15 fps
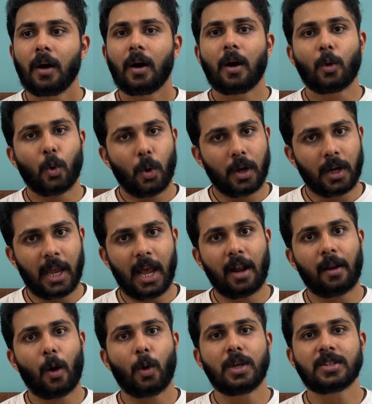KL
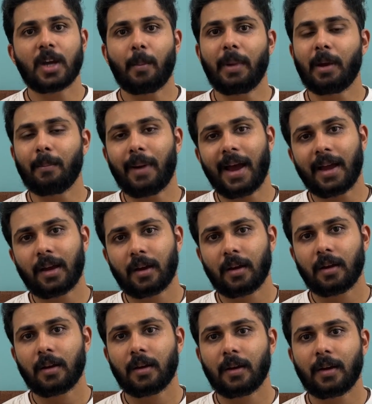Rahul is coming back,
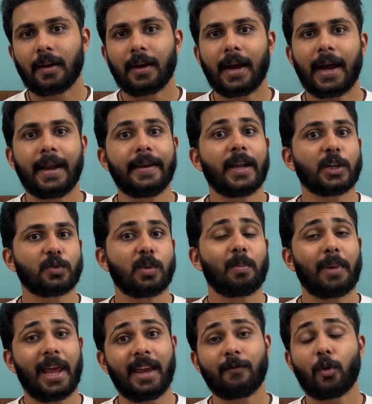and Ashwin
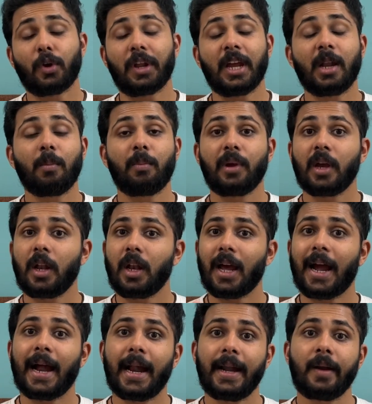playing for
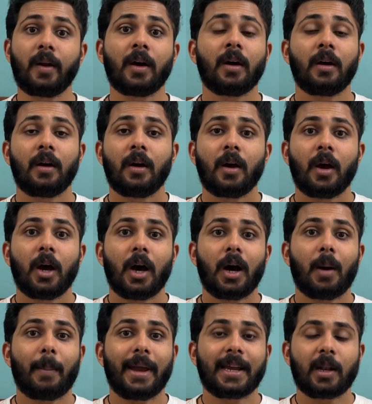TNPL, and
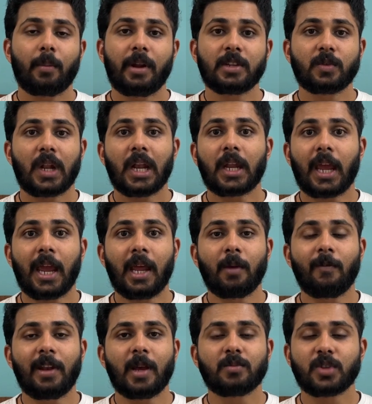Michael Bracewell and
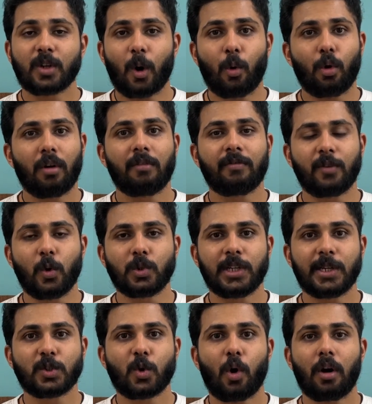Kane Williamson out of New
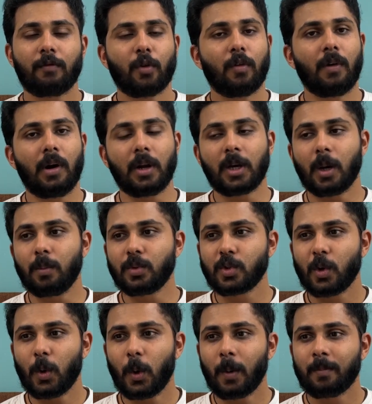Zealand squad for World Cup.
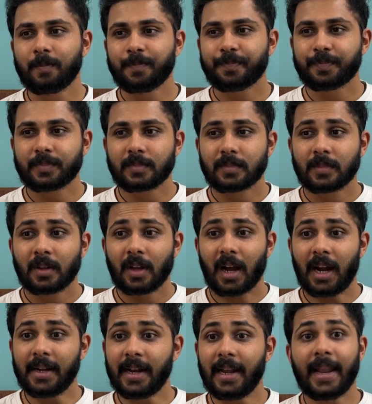So
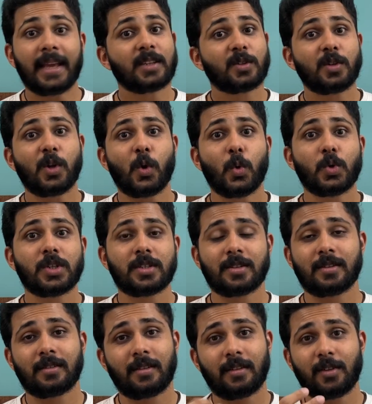until next news,
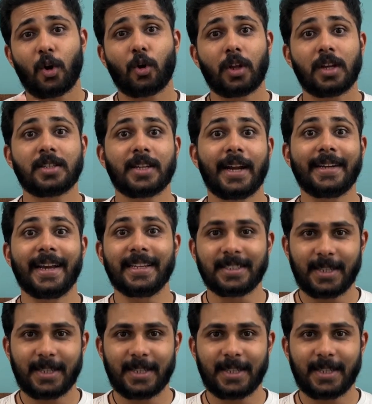see you on the other side, guys.